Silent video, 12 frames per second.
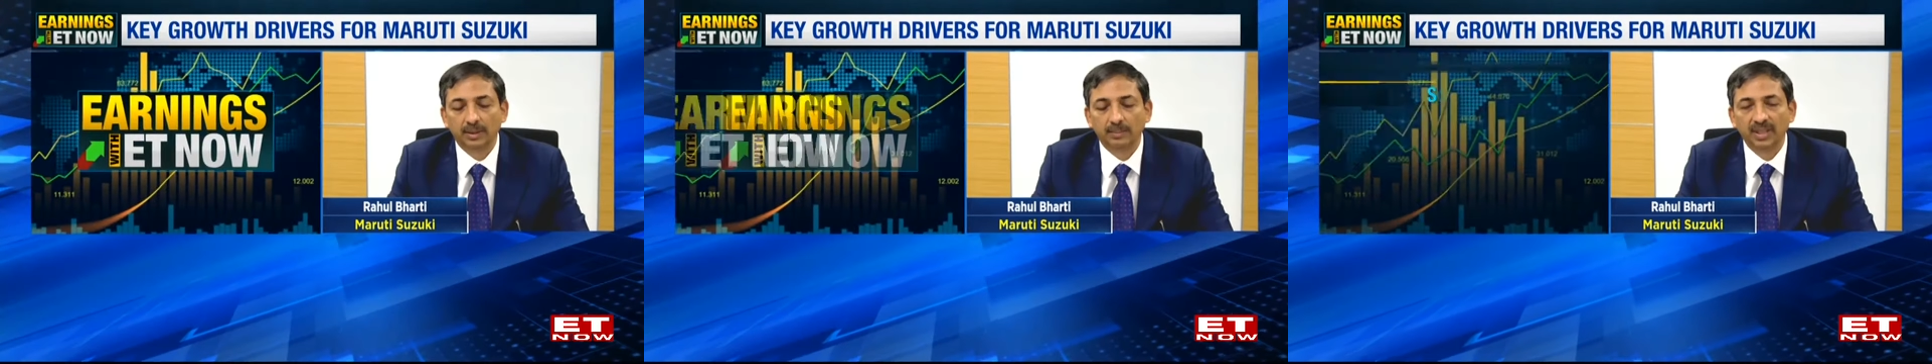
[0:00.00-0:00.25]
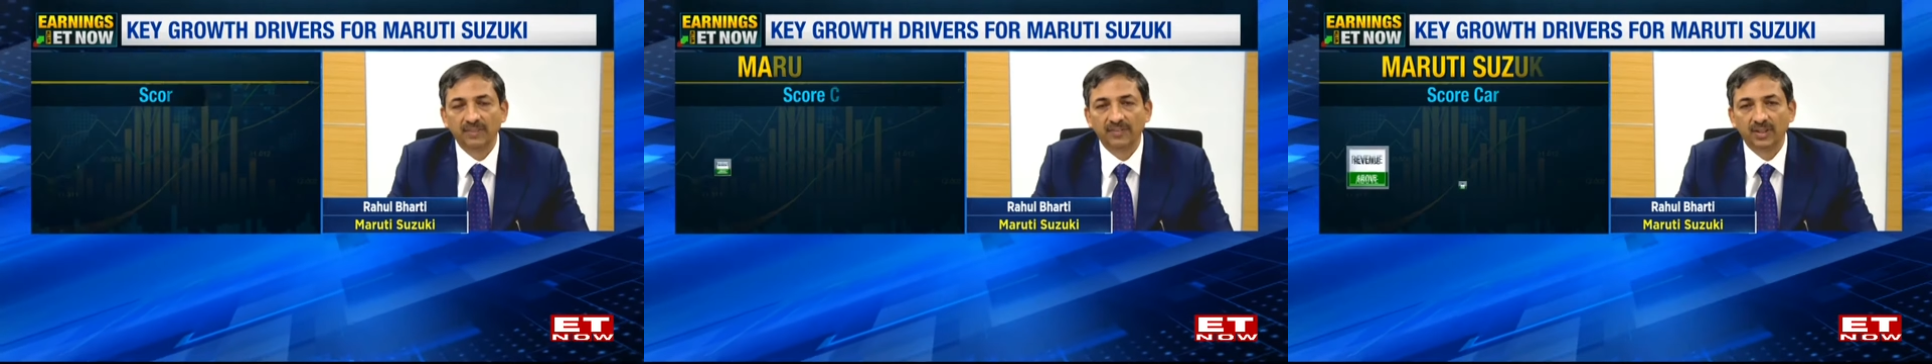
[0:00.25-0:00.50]

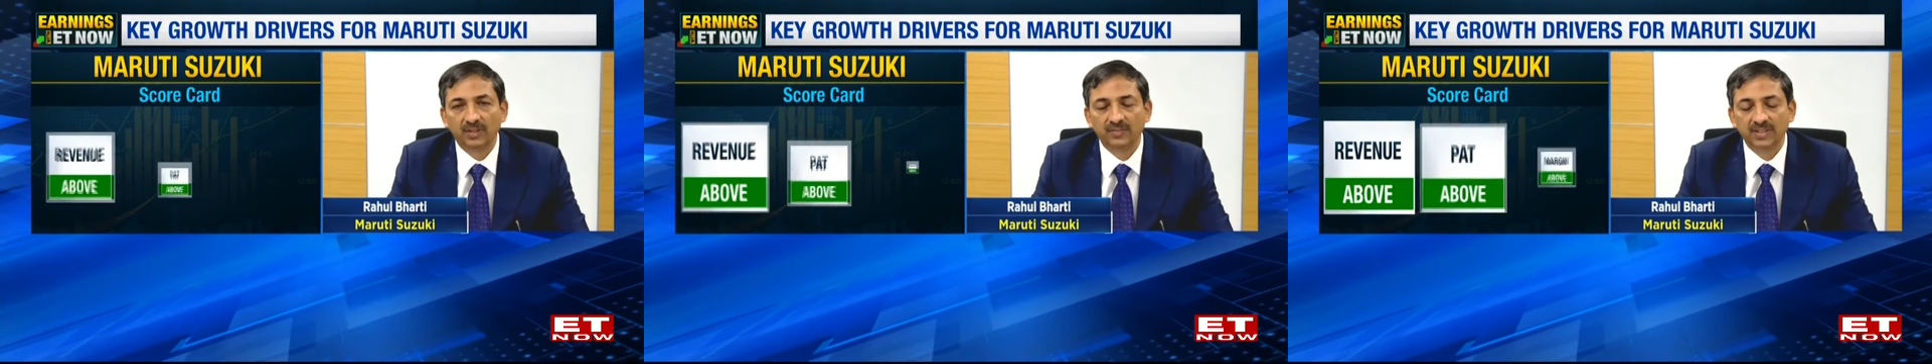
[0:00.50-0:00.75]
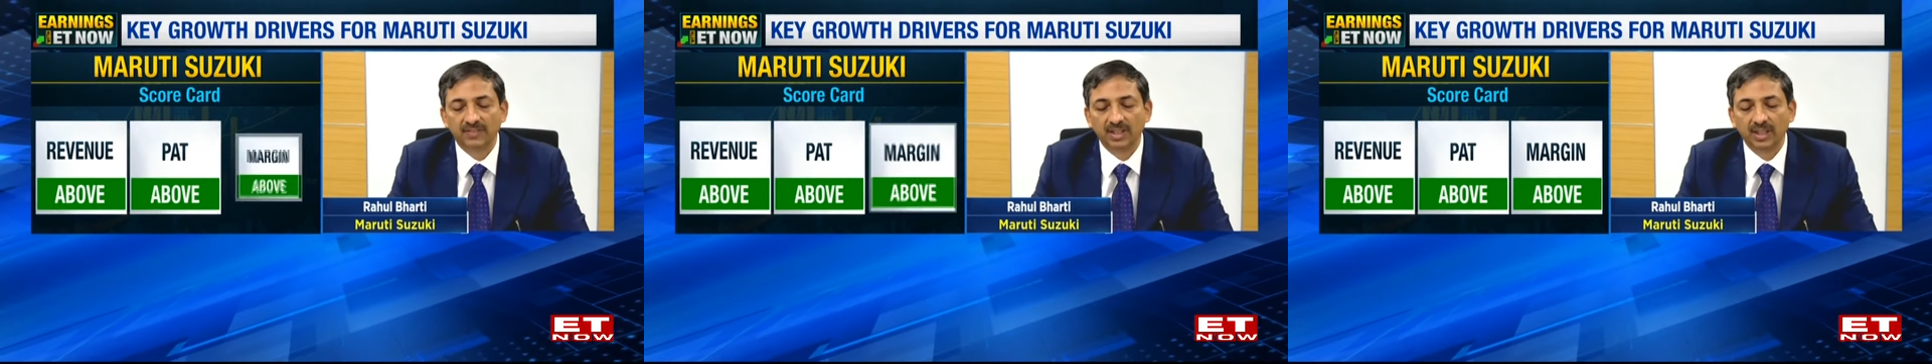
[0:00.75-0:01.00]
benefit of
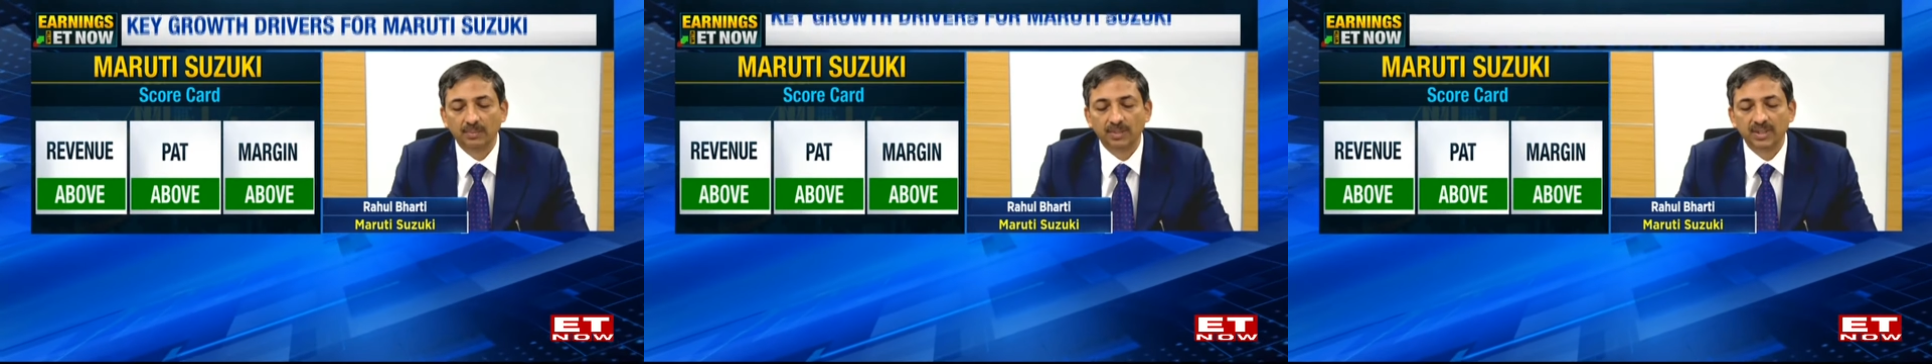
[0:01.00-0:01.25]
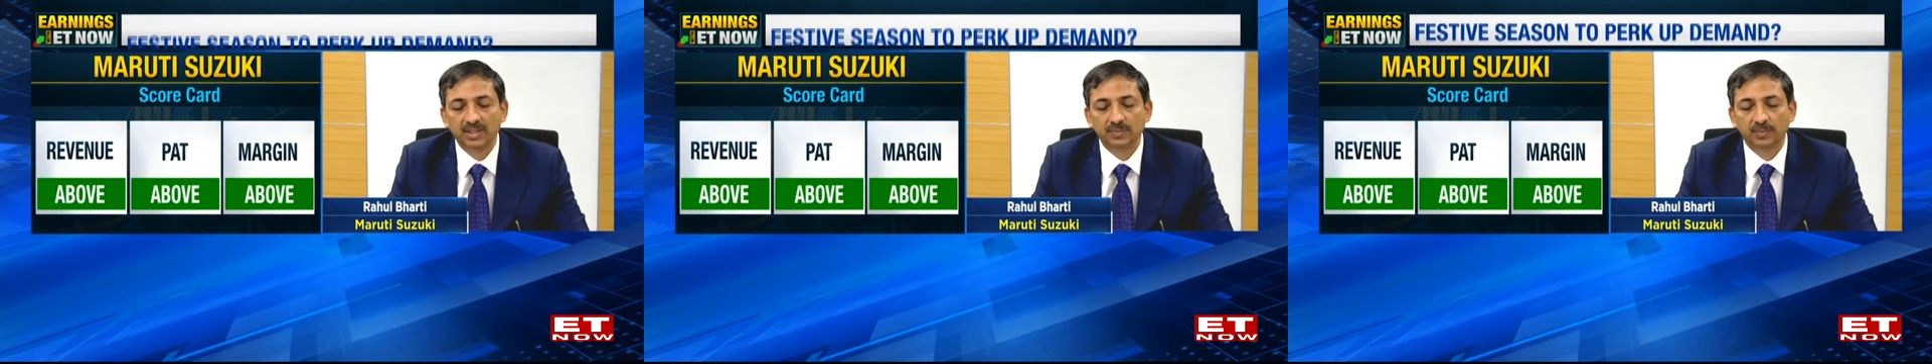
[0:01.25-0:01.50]
70
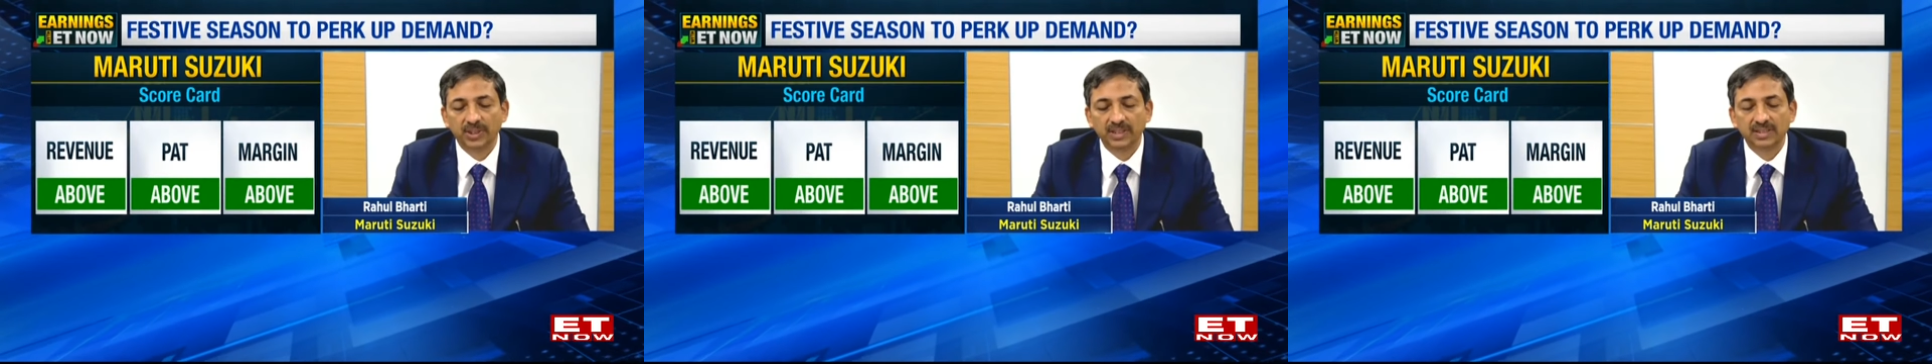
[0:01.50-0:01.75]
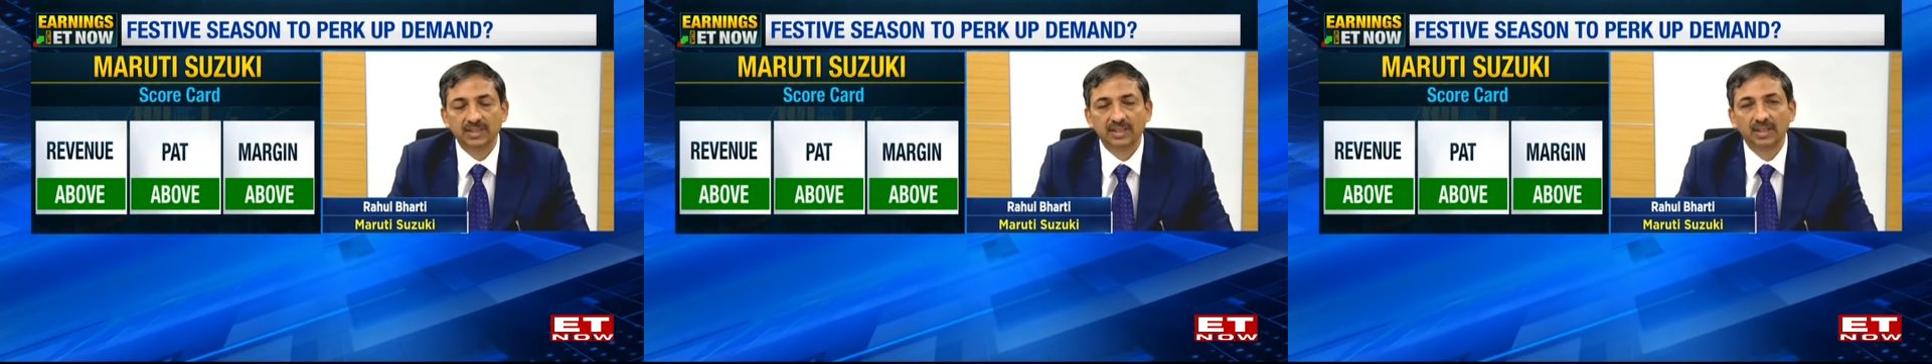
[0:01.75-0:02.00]
basis
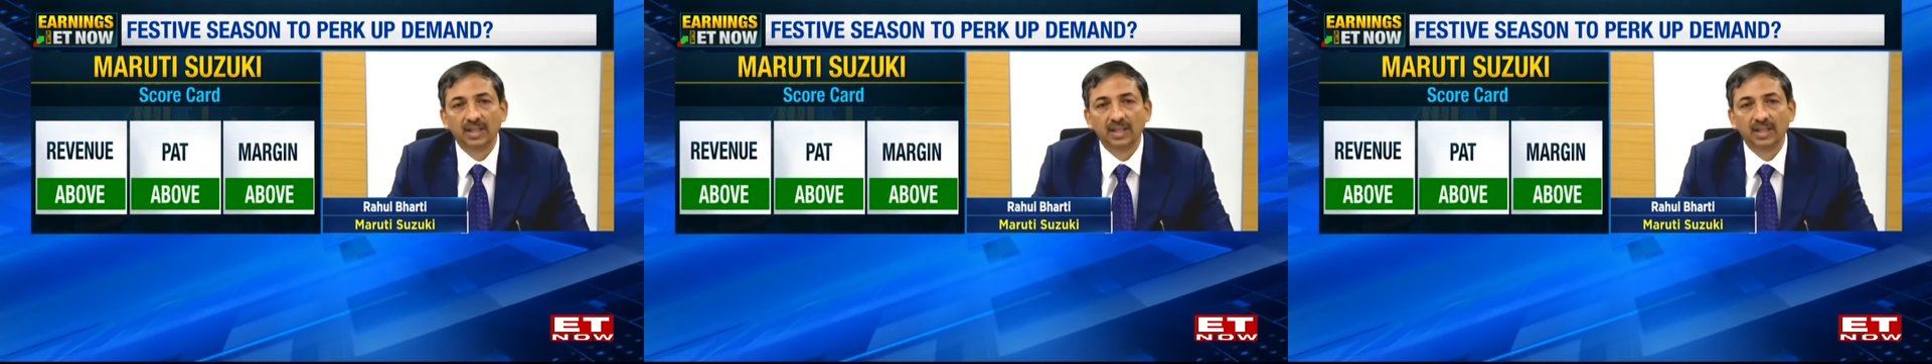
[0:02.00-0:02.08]
points